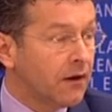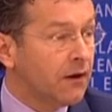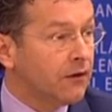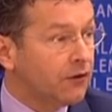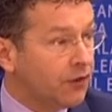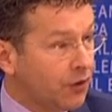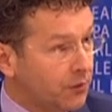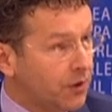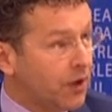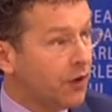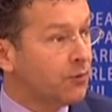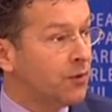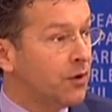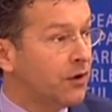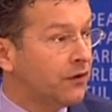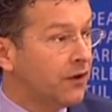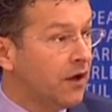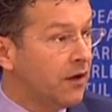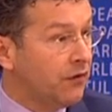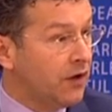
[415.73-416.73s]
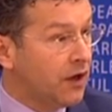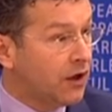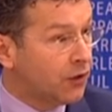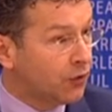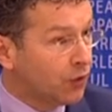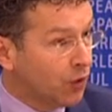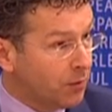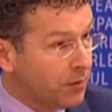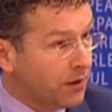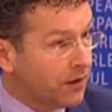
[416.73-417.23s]
So in other words, if
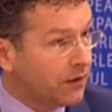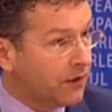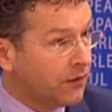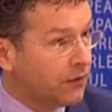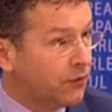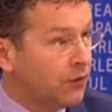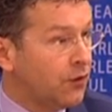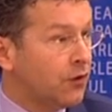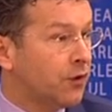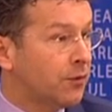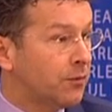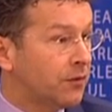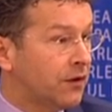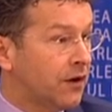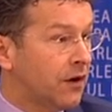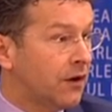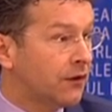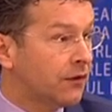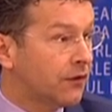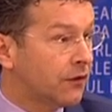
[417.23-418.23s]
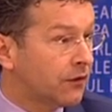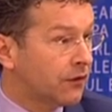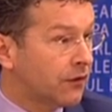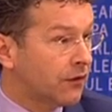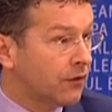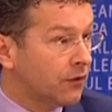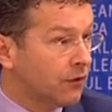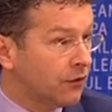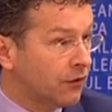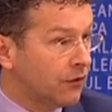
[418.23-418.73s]
economic circumstances
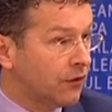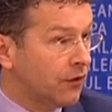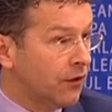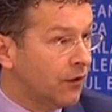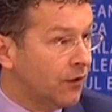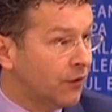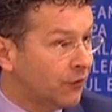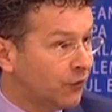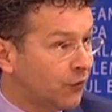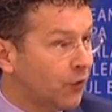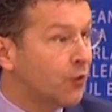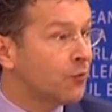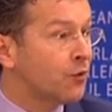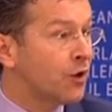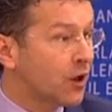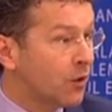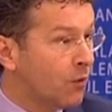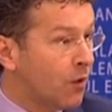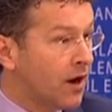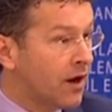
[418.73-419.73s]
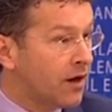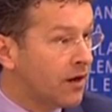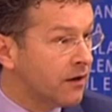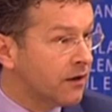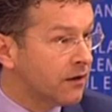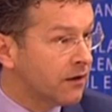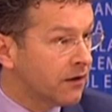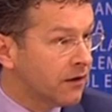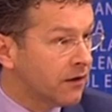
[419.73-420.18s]
so require,